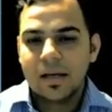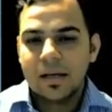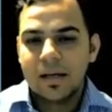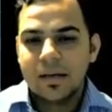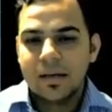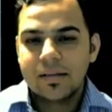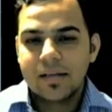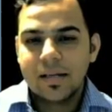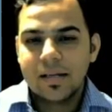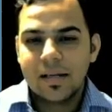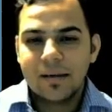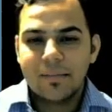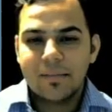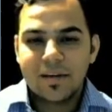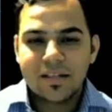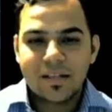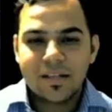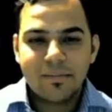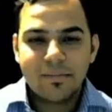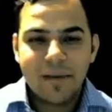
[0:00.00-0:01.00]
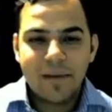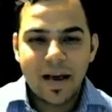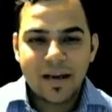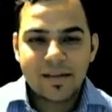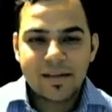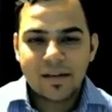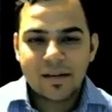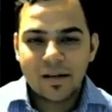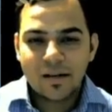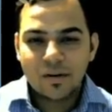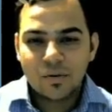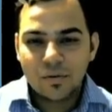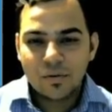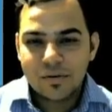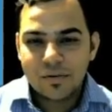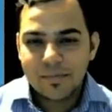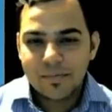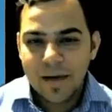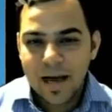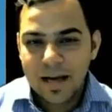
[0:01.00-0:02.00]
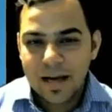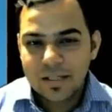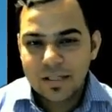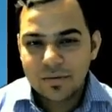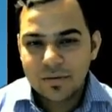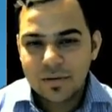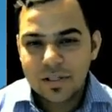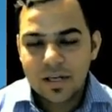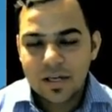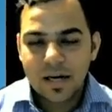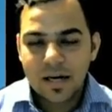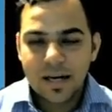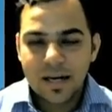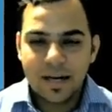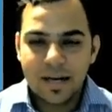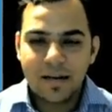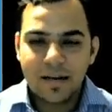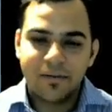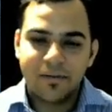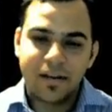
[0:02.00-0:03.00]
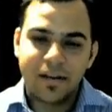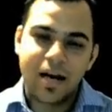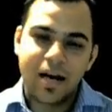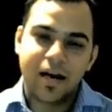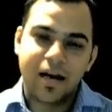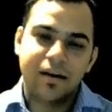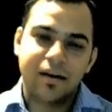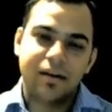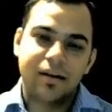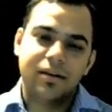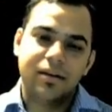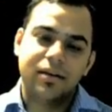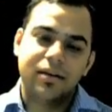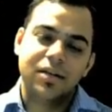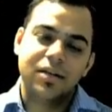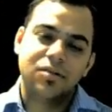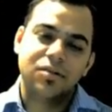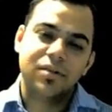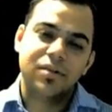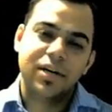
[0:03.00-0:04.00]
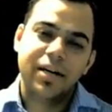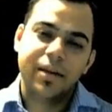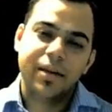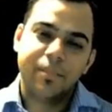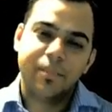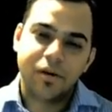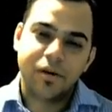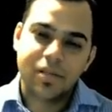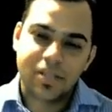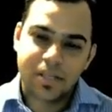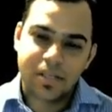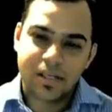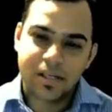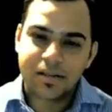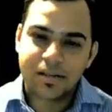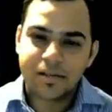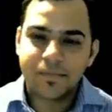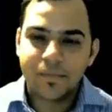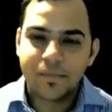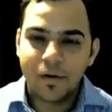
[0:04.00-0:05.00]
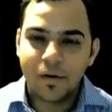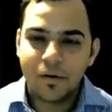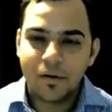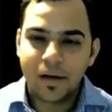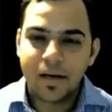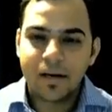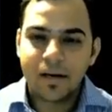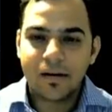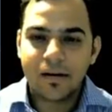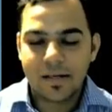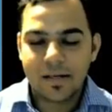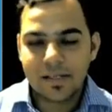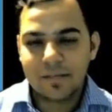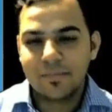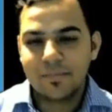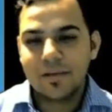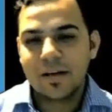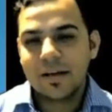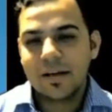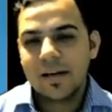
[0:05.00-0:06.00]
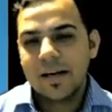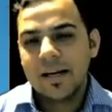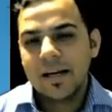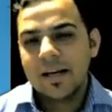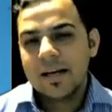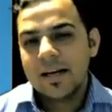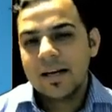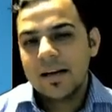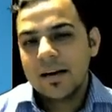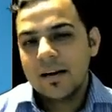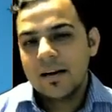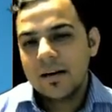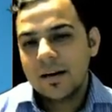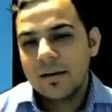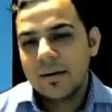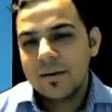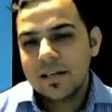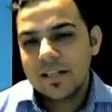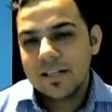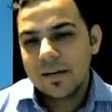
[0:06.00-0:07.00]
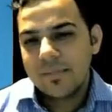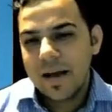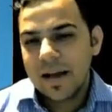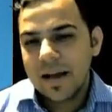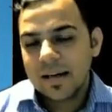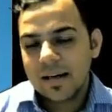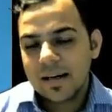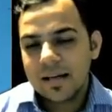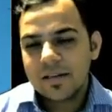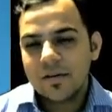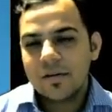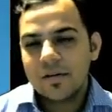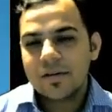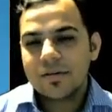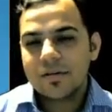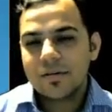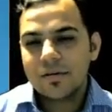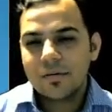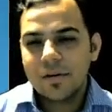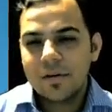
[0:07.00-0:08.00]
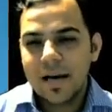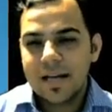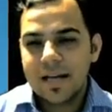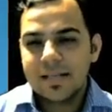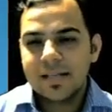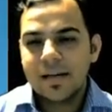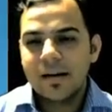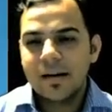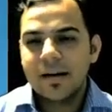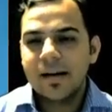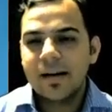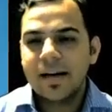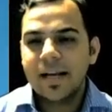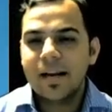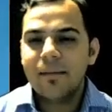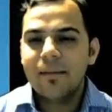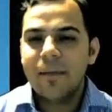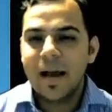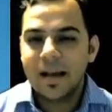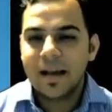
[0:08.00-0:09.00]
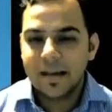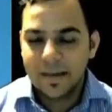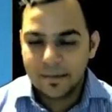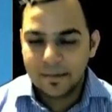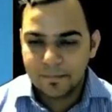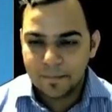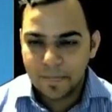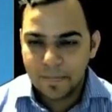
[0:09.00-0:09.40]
See, commercial banks are those banks which are dealing with day-to-day depositors, okay, customer. Commercial banking is also known as the retail banking.